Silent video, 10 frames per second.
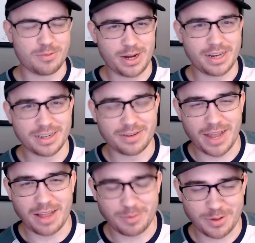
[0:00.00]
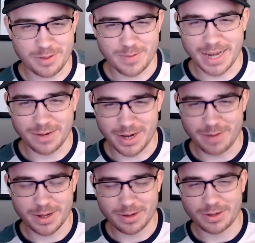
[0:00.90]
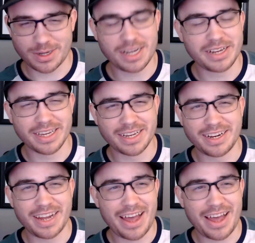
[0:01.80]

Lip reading: reason available in the main repos, again,